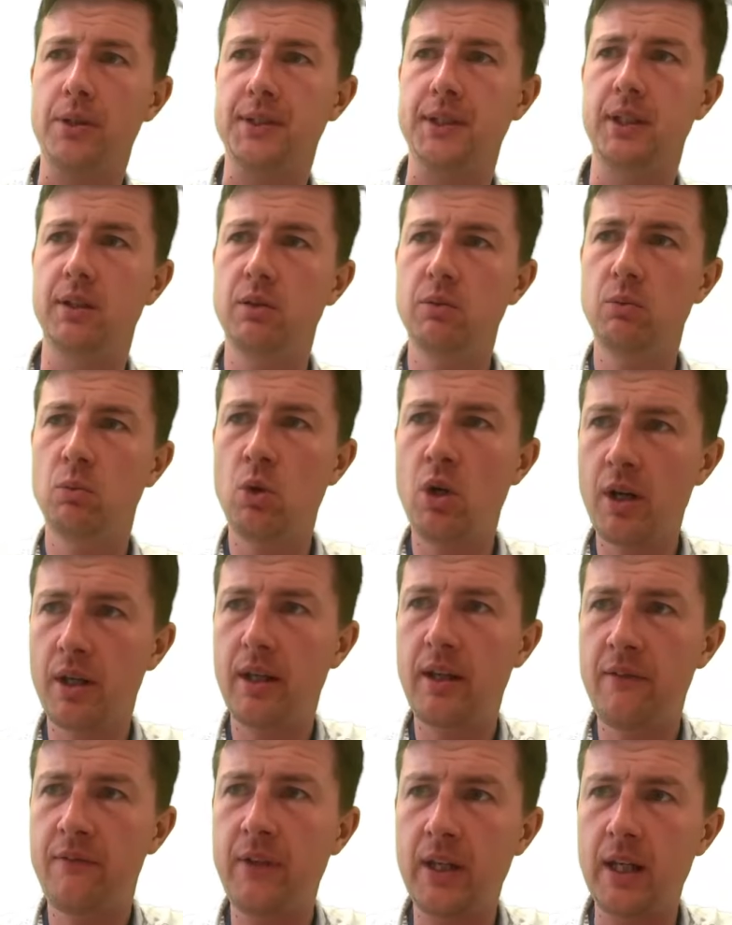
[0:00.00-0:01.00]
it? What
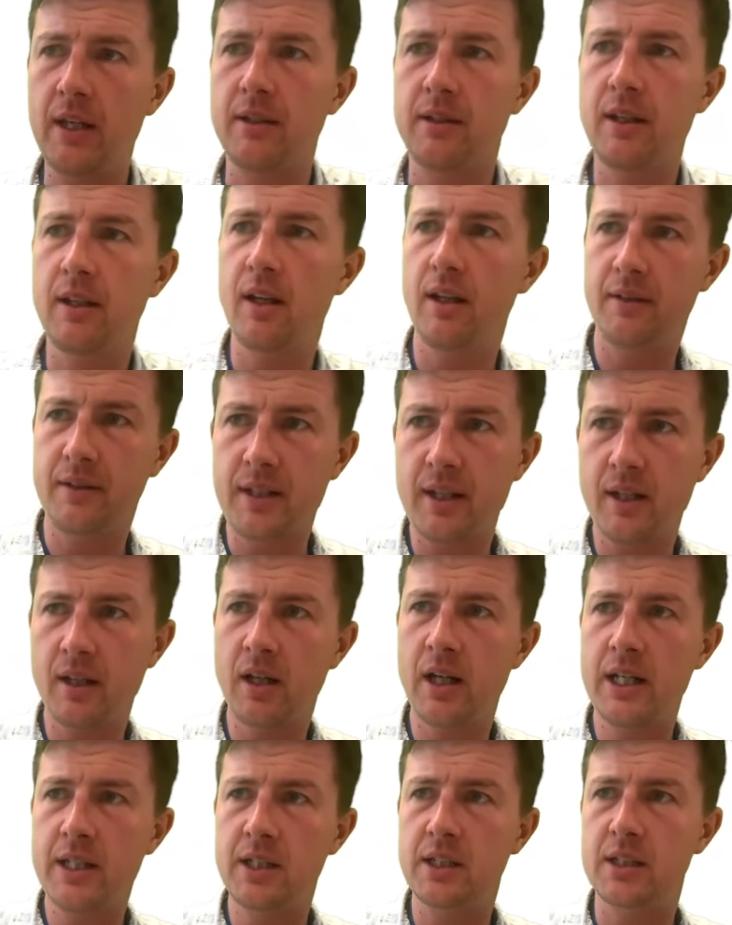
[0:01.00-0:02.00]
event did
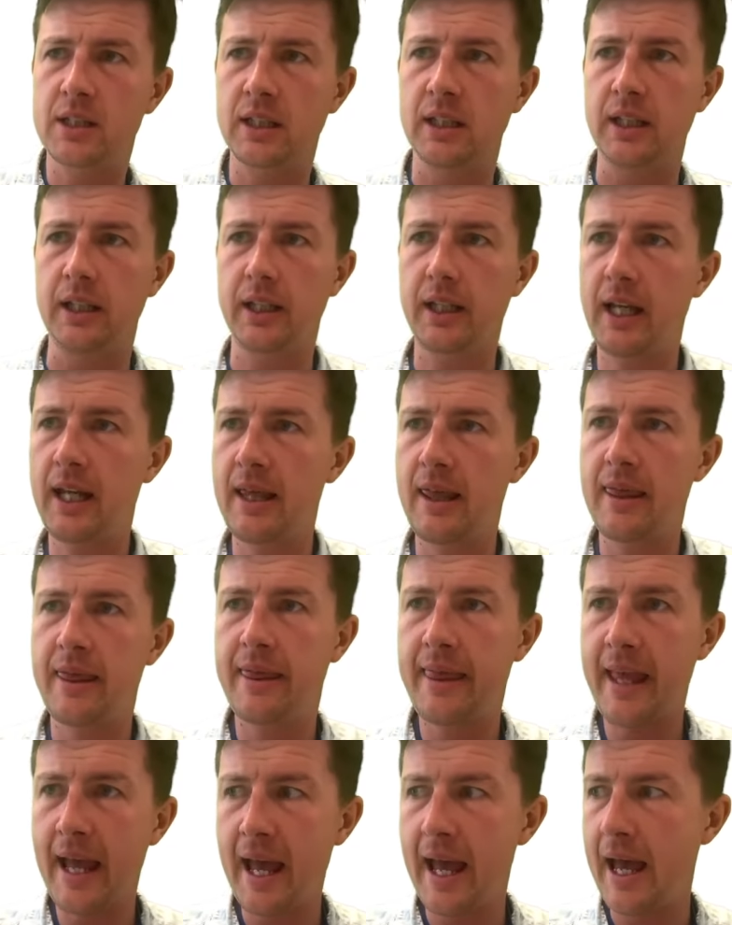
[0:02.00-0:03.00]
I just click?
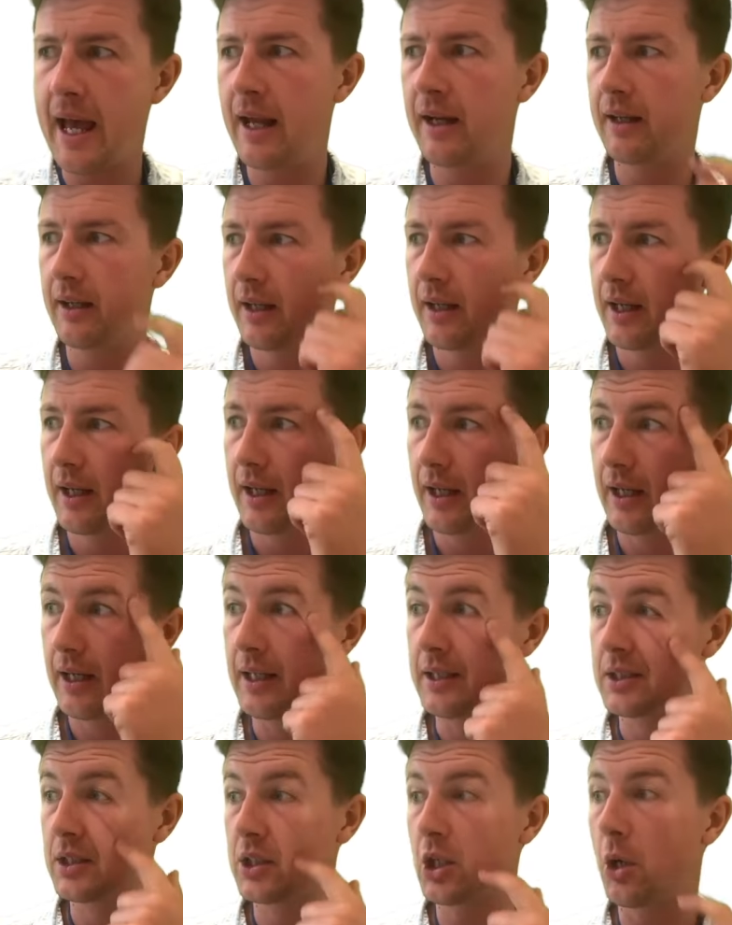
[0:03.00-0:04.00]
And that
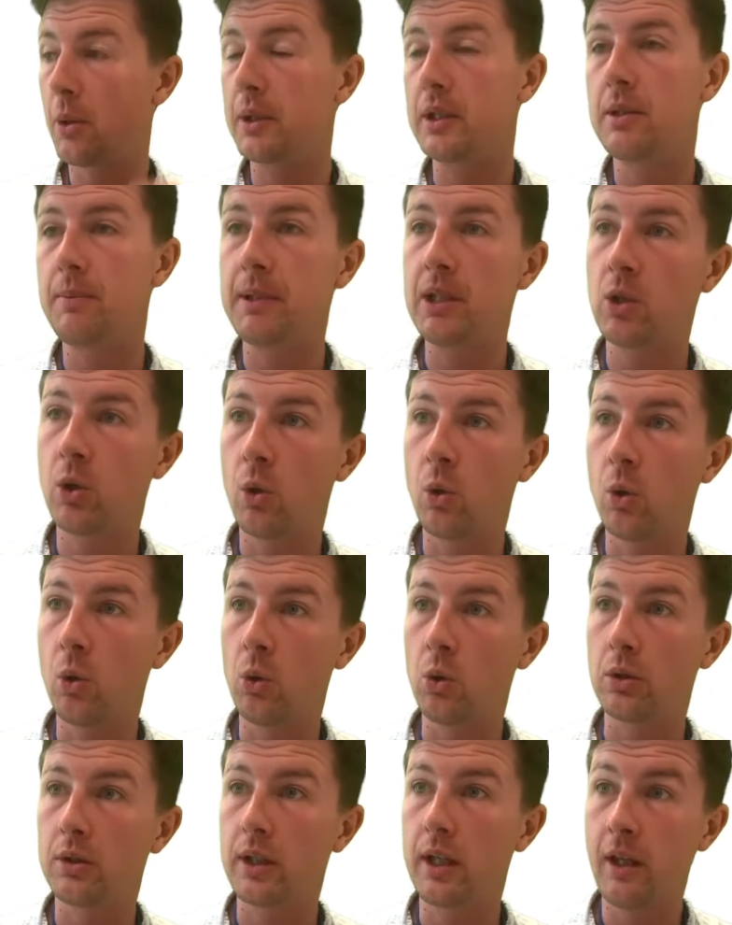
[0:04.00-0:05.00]
is going to be
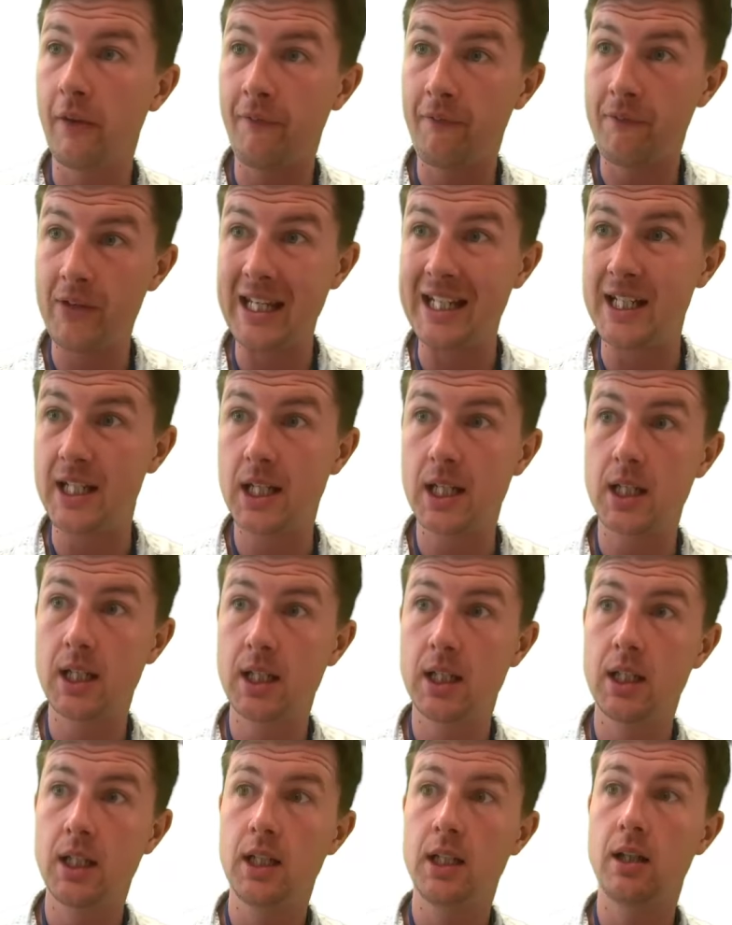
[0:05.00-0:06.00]
called event
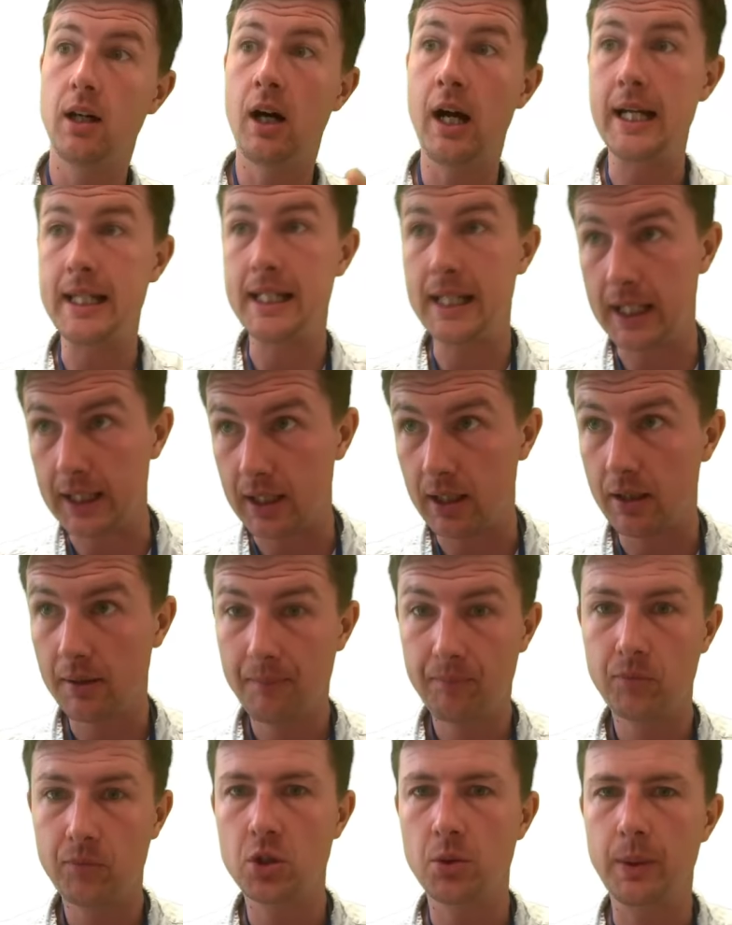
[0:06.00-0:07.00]
ID.
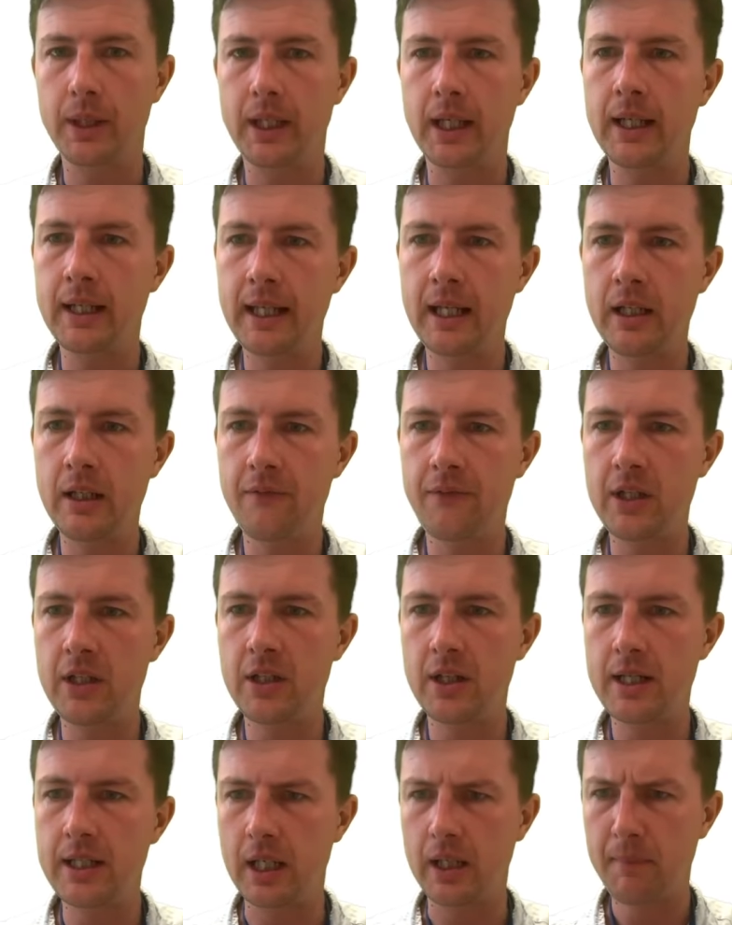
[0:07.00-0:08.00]
So we're going to get an event
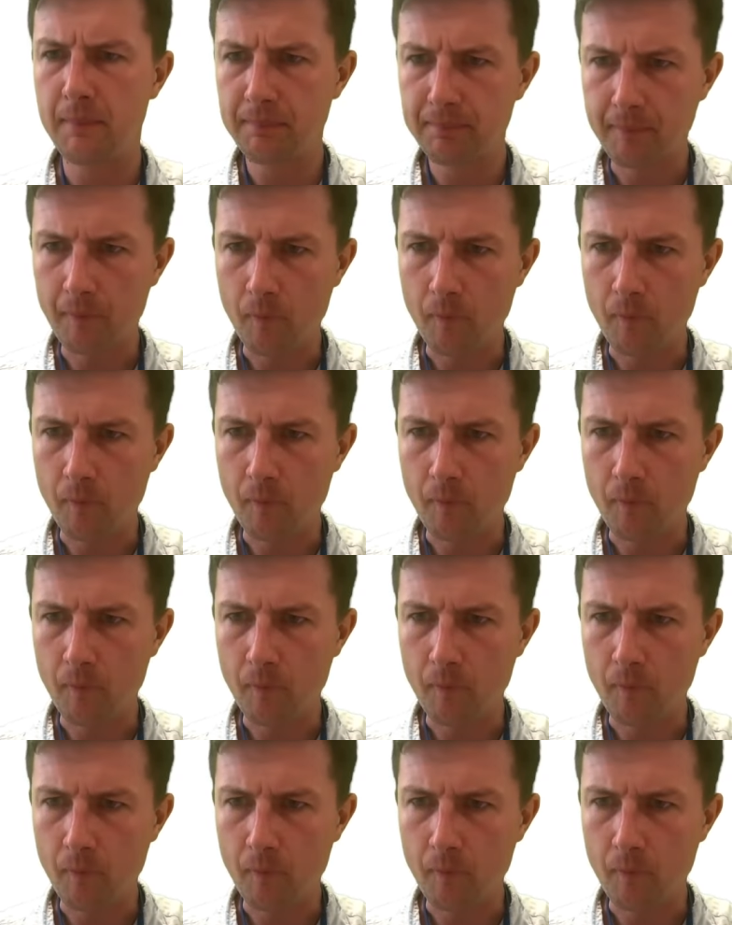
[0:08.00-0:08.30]
ID.